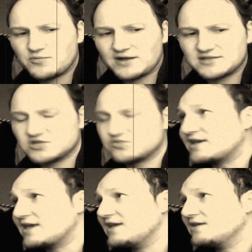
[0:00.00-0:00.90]
who practice
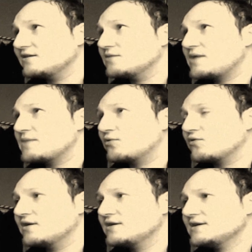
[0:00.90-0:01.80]
Reiki healing and people
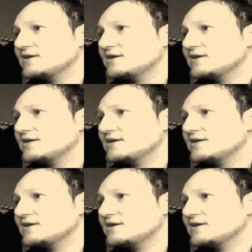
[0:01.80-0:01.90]
that,